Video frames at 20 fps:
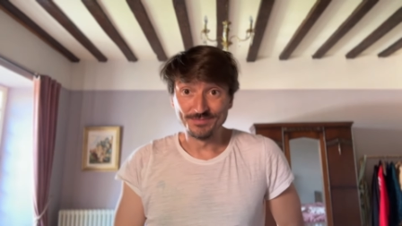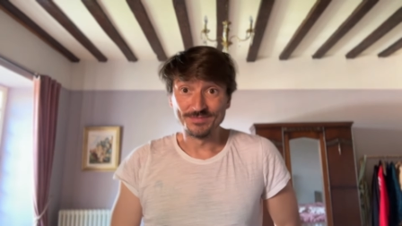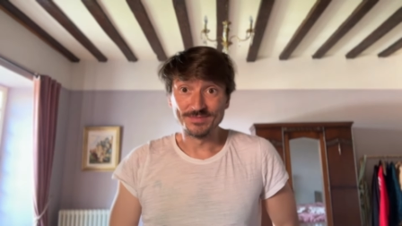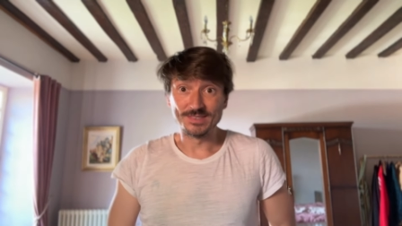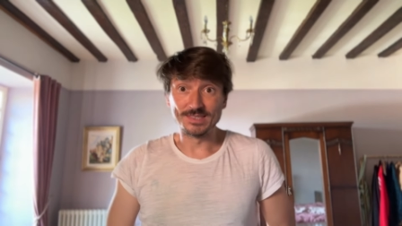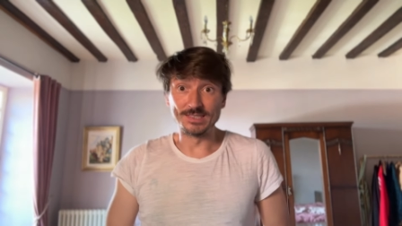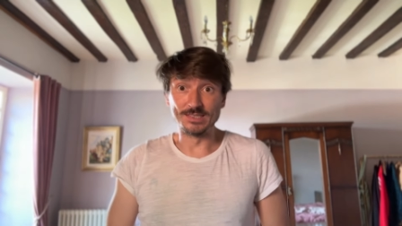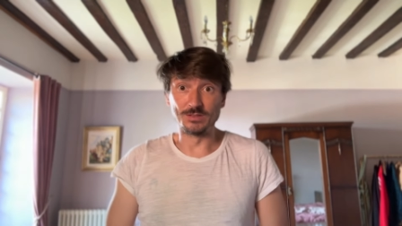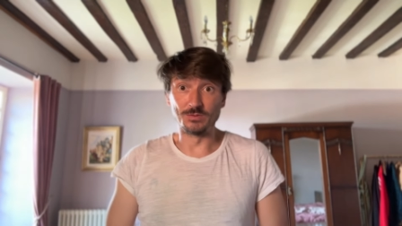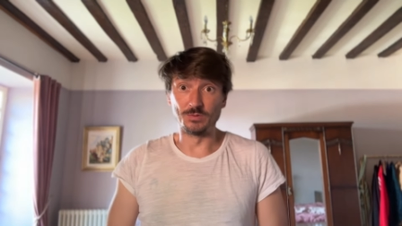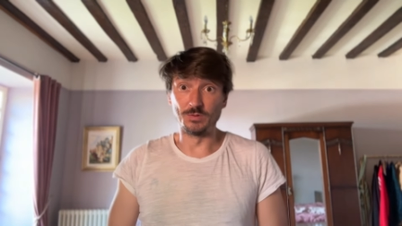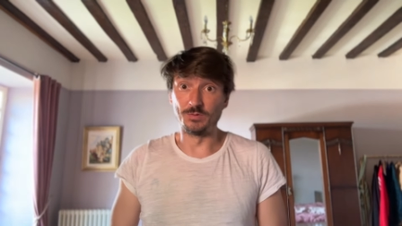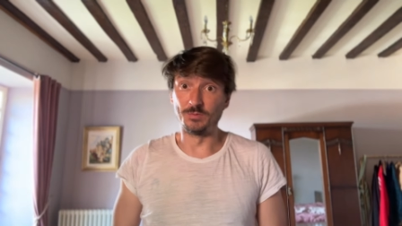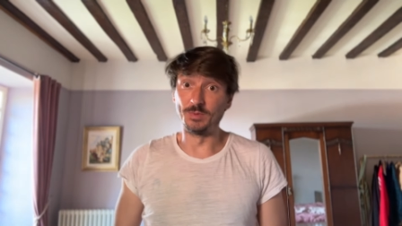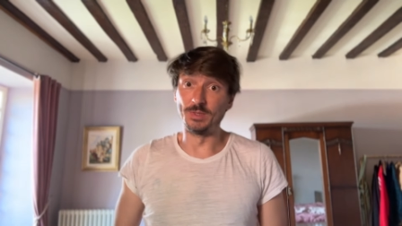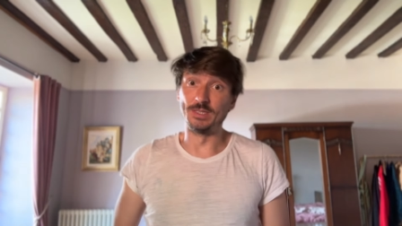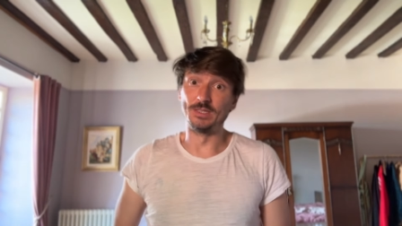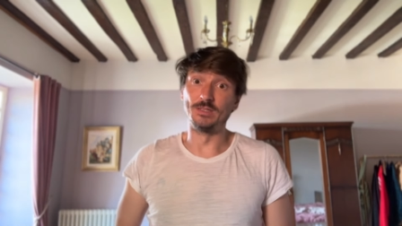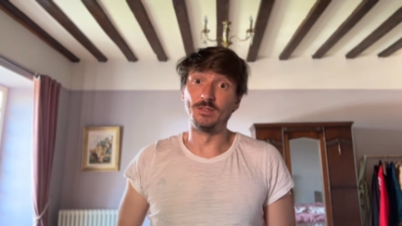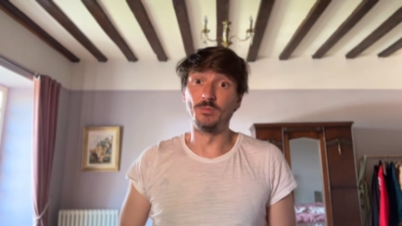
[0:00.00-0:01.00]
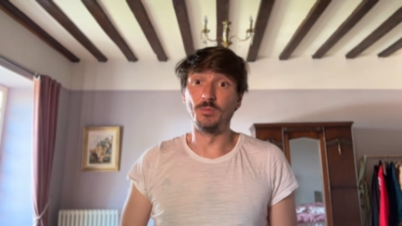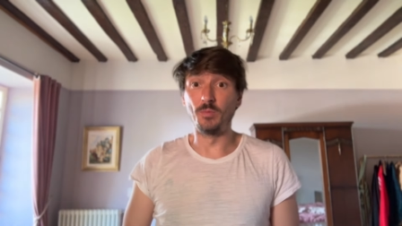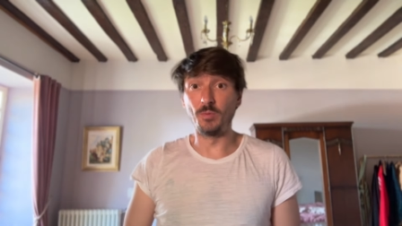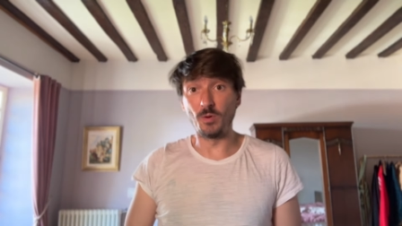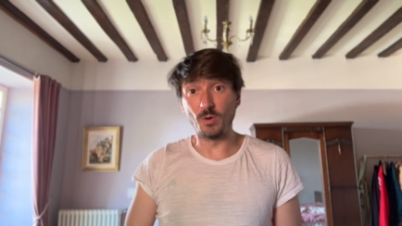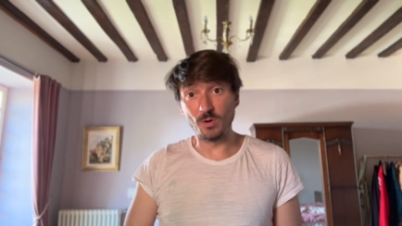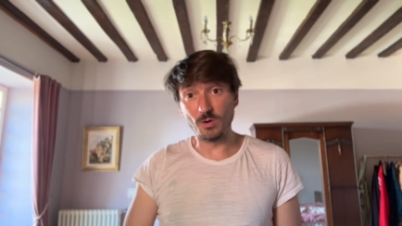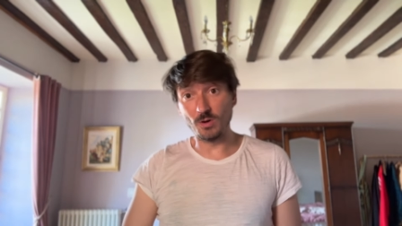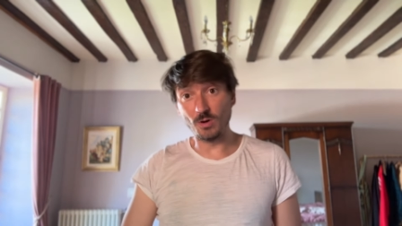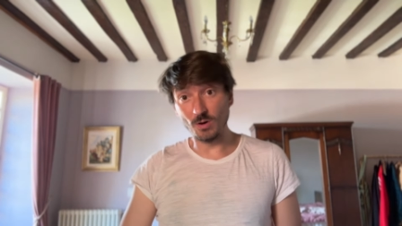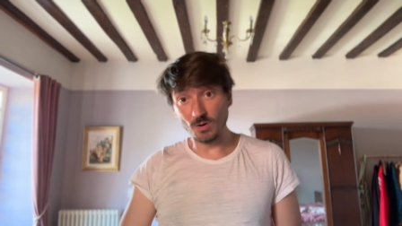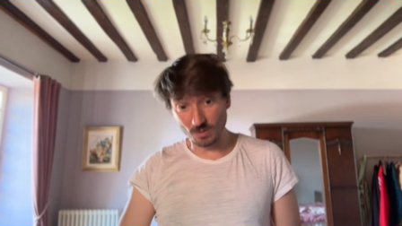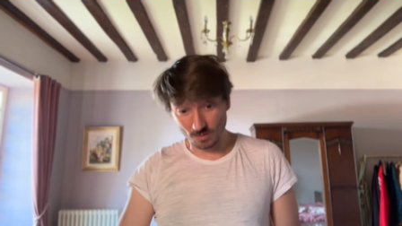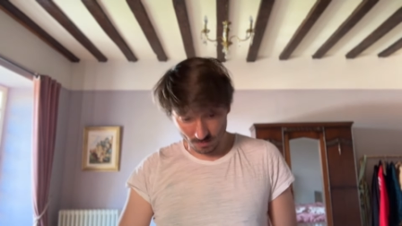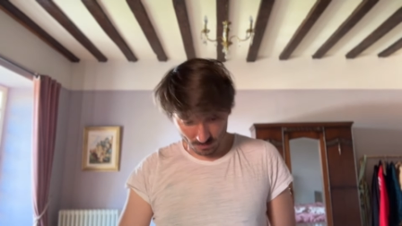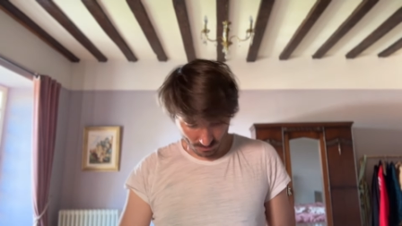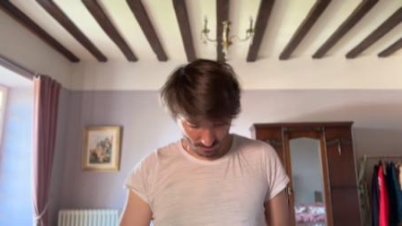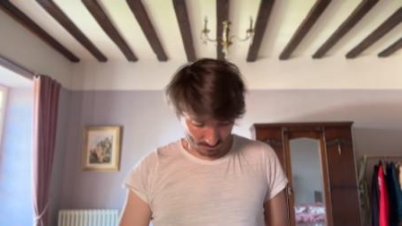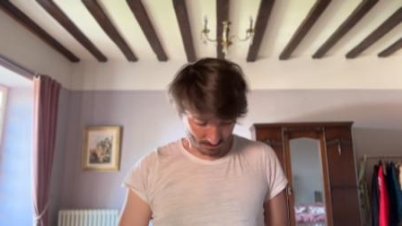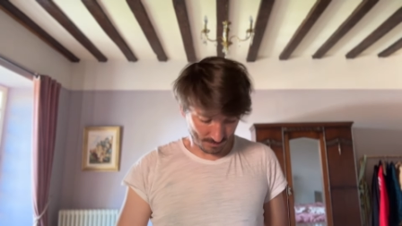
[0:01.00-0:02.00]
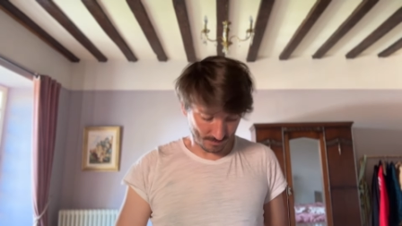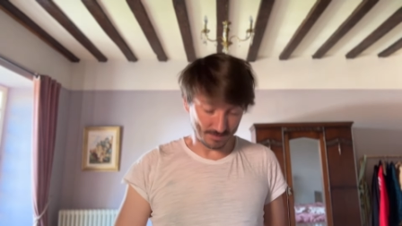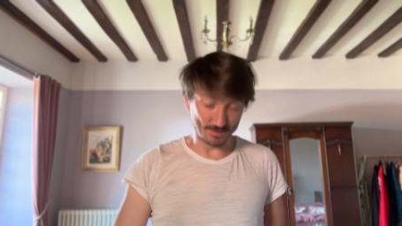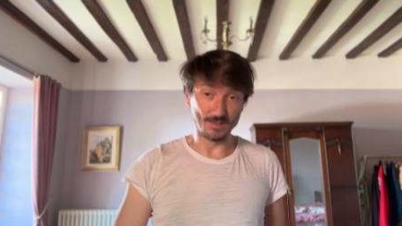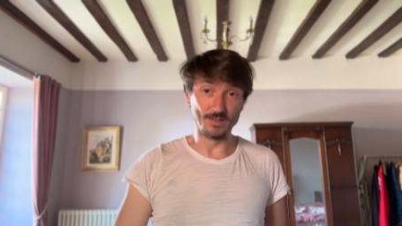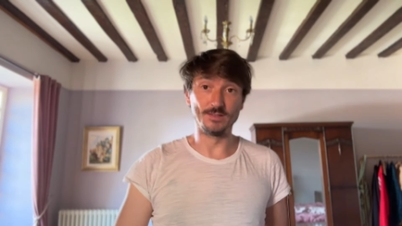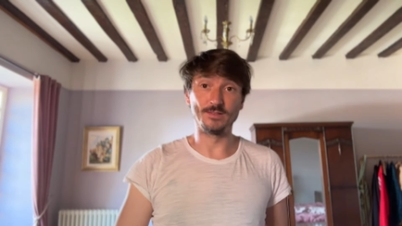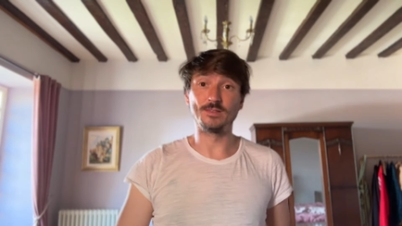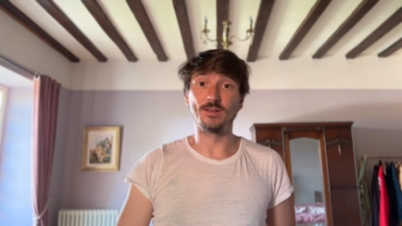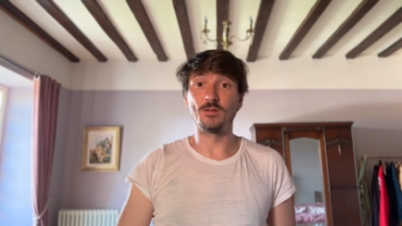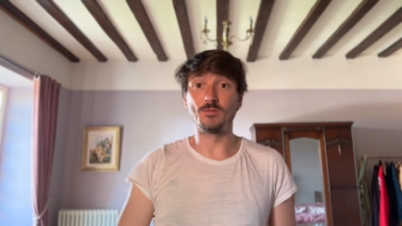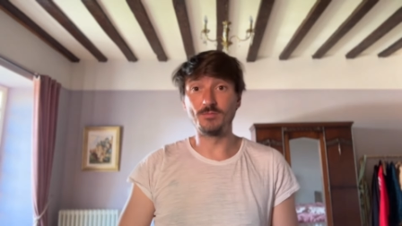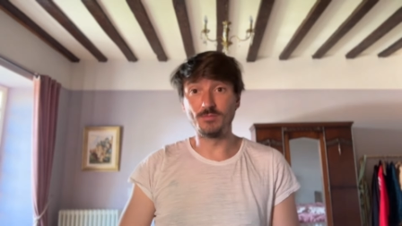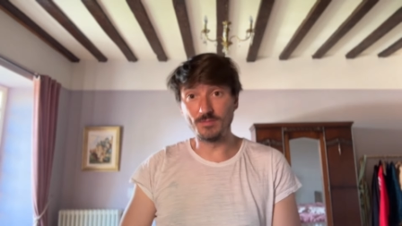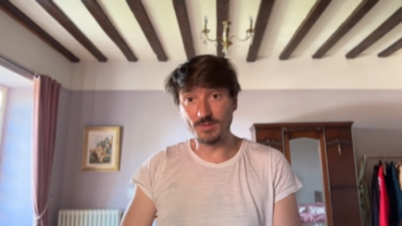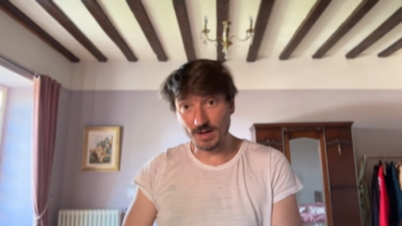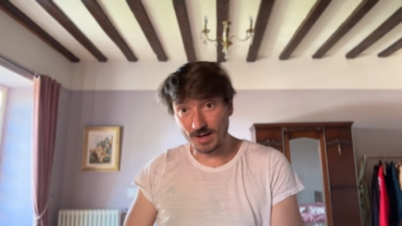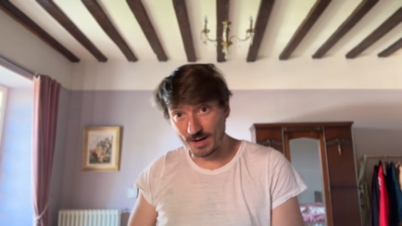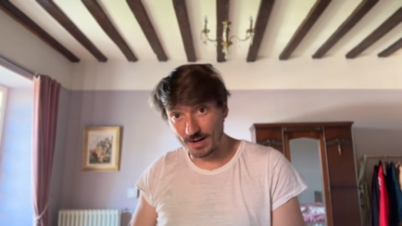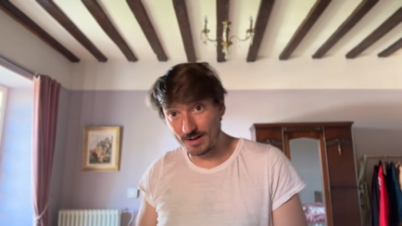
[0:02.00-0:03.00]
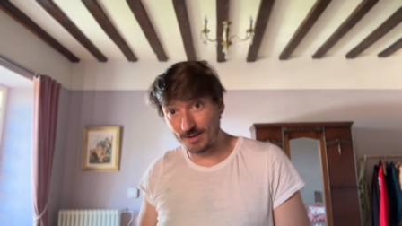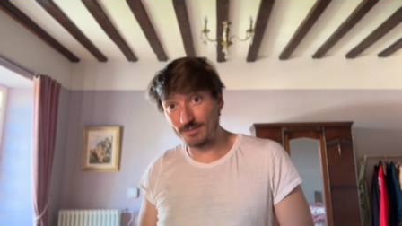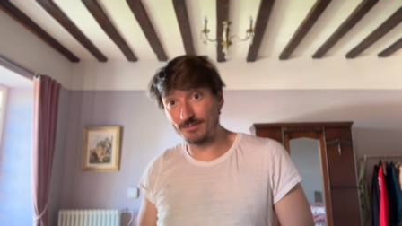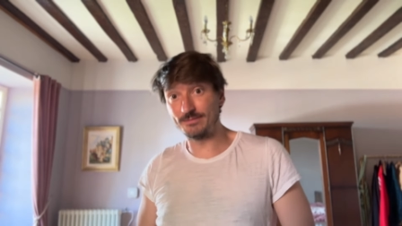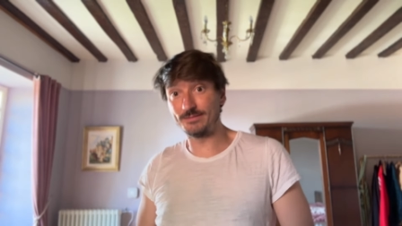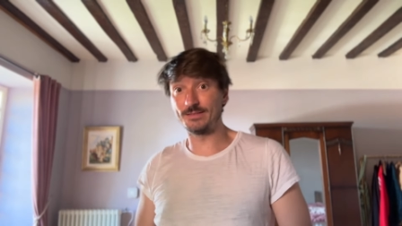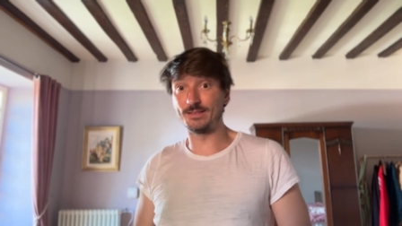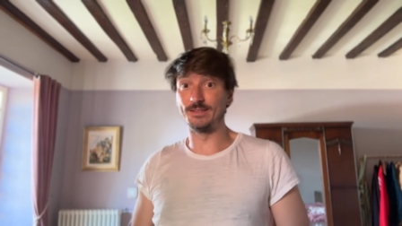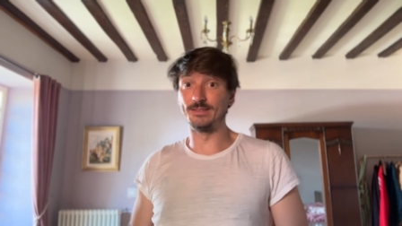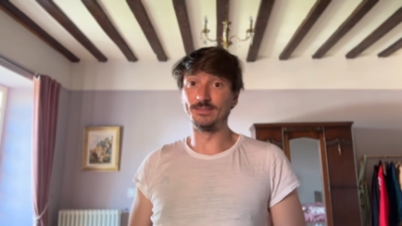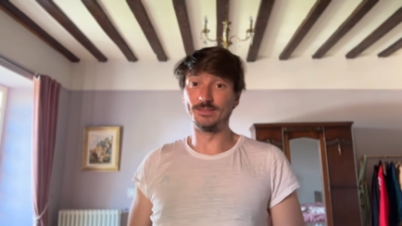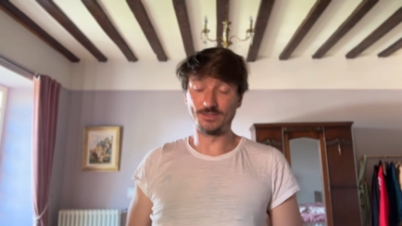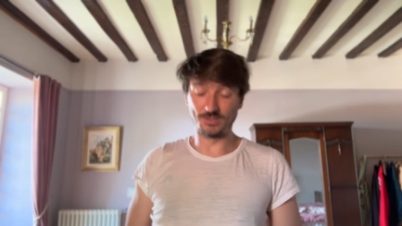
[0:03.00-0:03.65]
since we've been in the Brocante and around and